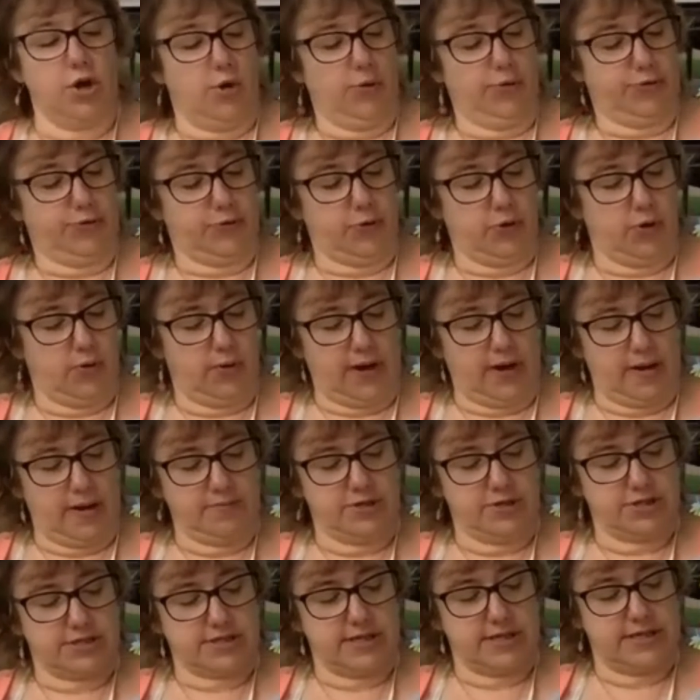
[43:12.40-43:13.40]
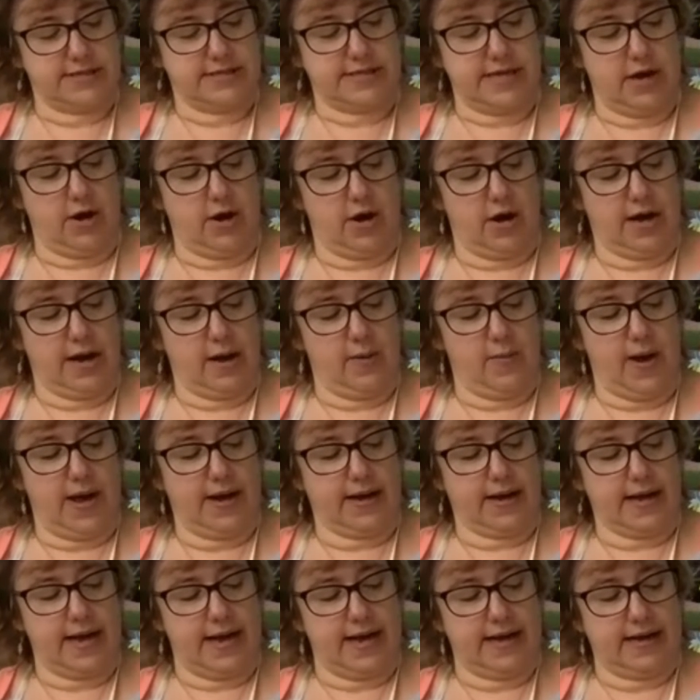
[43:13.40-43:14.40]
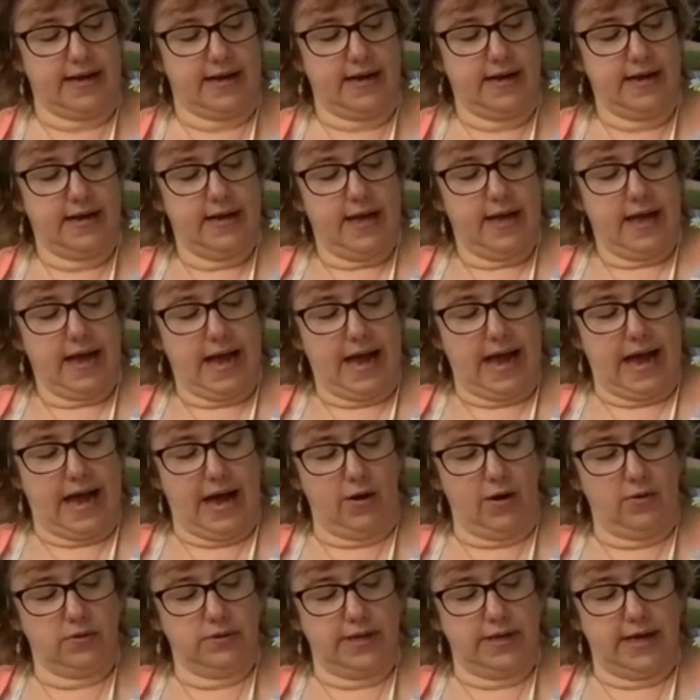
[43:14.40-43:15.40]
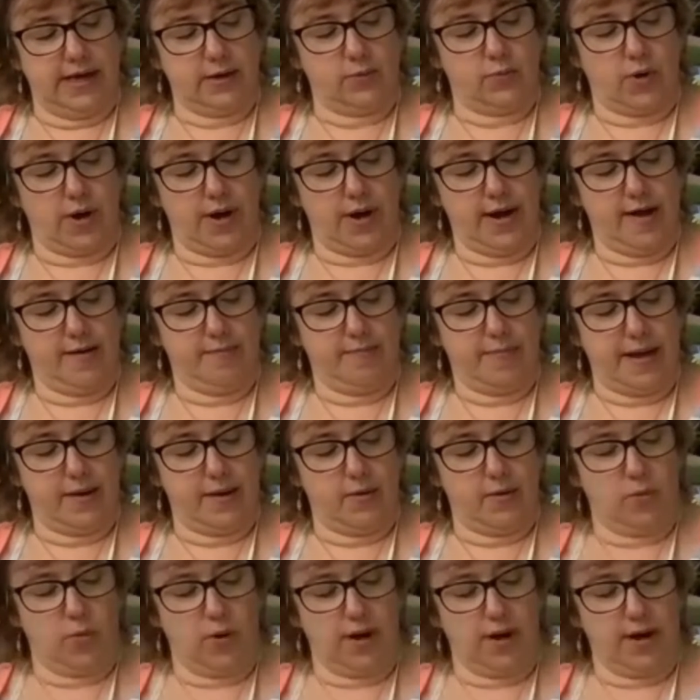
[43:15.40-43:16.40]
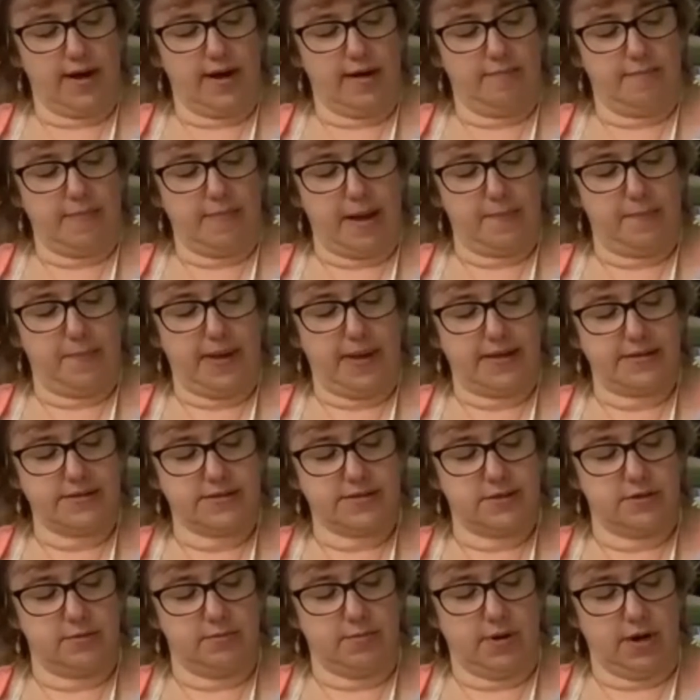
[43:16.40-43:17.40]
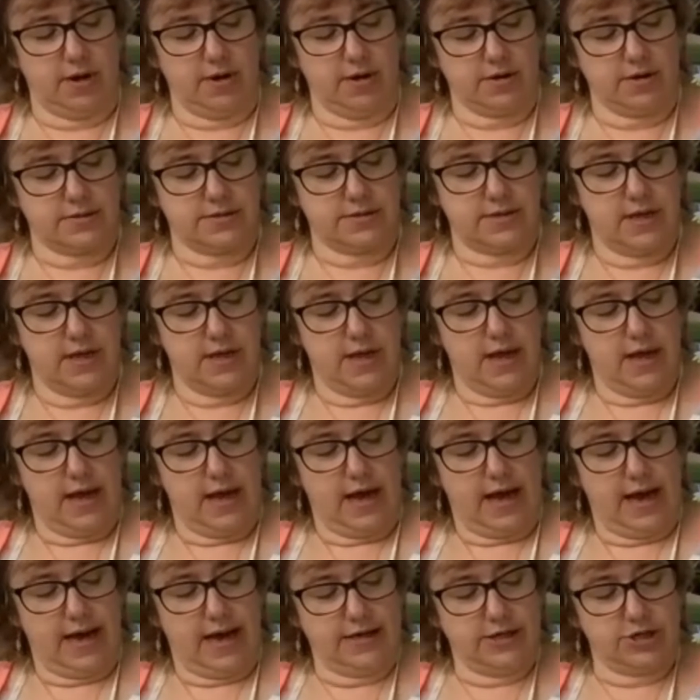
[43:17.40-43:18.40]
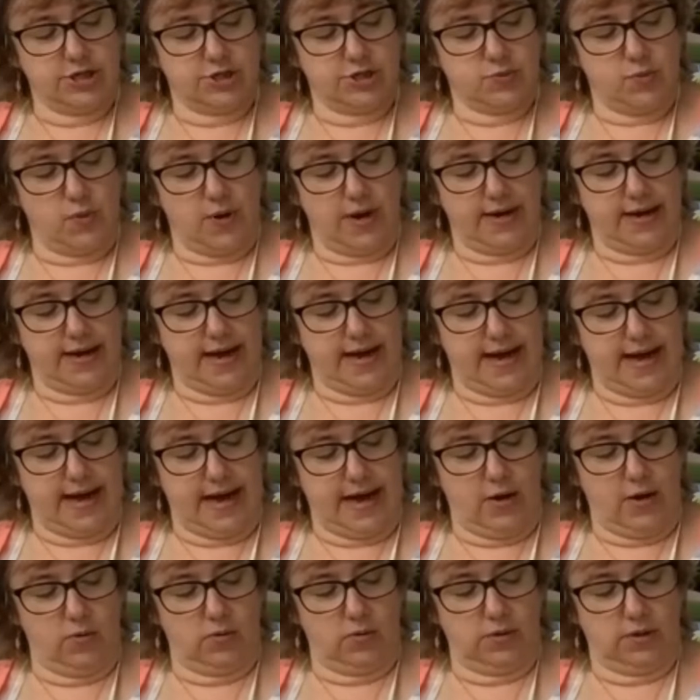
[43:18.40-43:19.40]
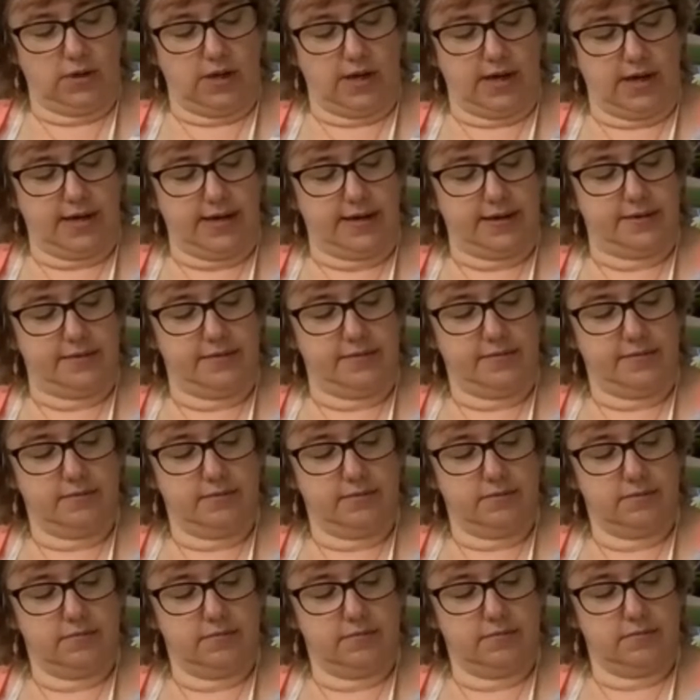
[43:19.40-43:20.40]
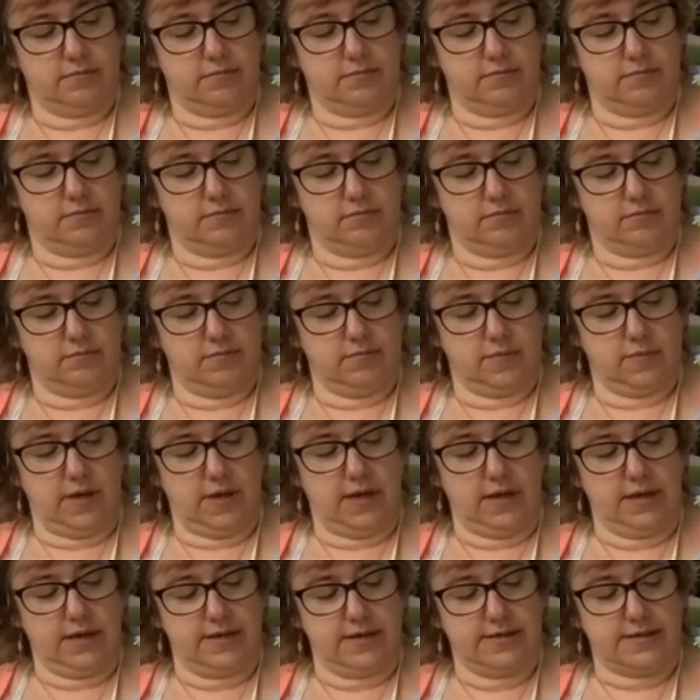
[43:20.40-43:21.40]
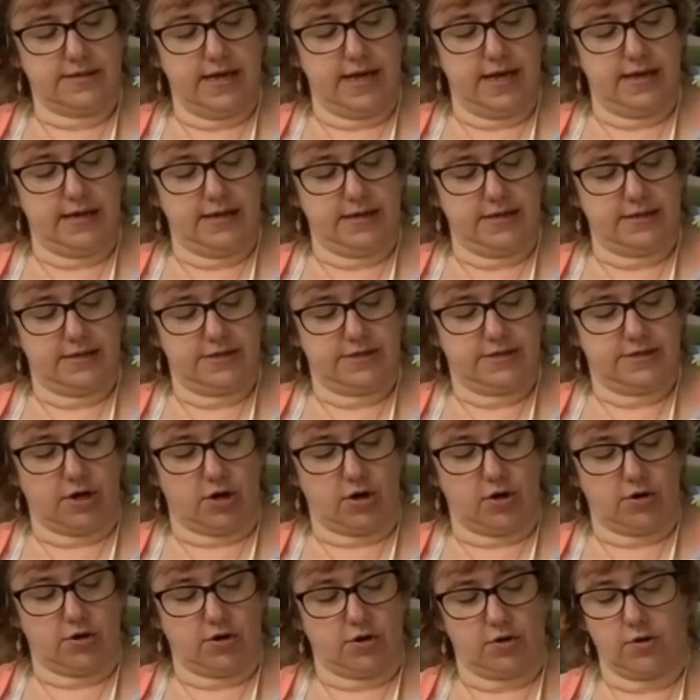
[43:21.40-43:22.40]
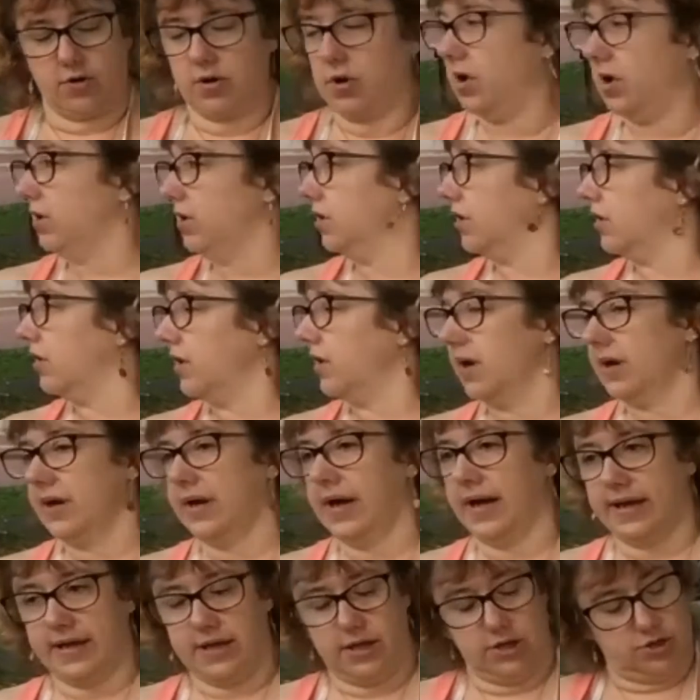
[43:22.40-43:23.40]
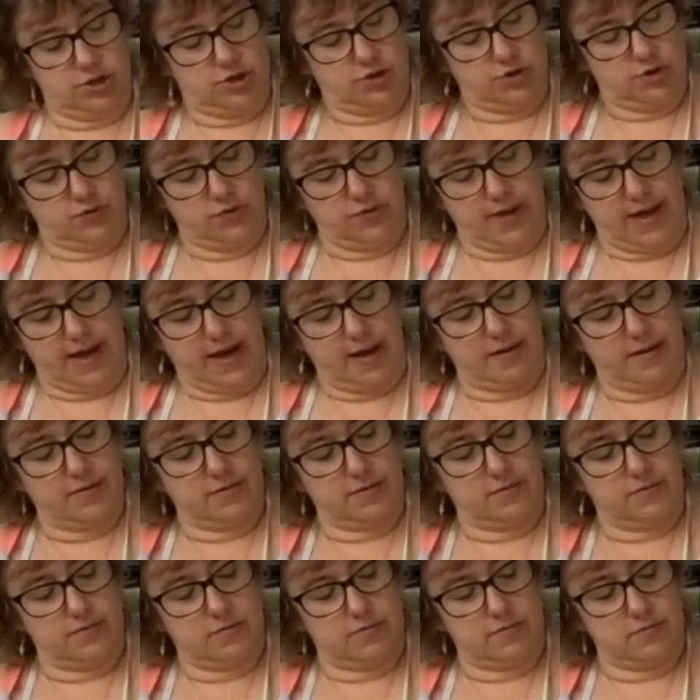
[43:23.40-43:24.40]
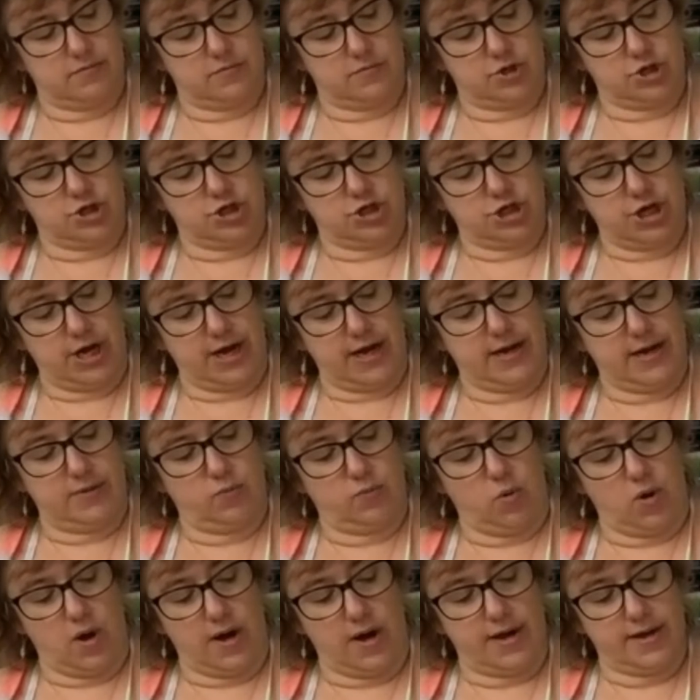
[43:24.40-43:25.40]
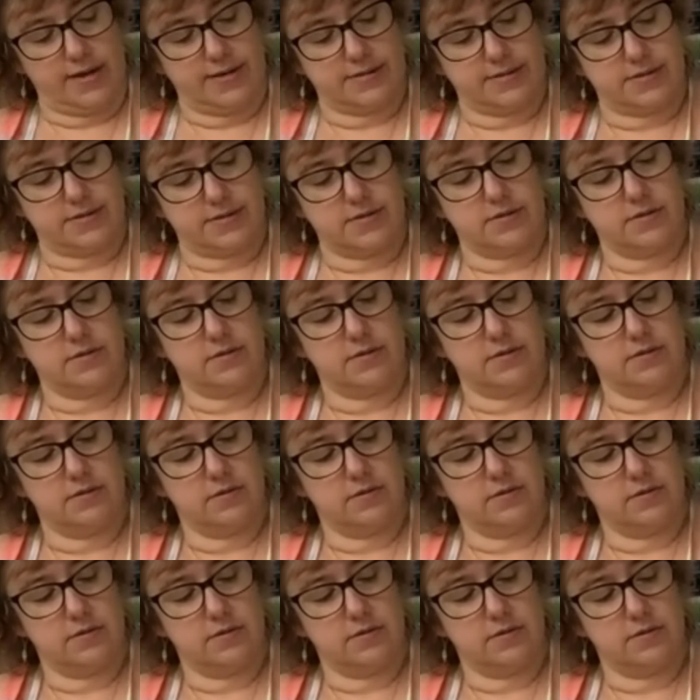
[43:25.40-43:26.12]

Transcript: go through and I'm just going to say, all right, I want to kind of outline where I have my pencil marks. I just want to outline in a darker color, and I can do that shade wise.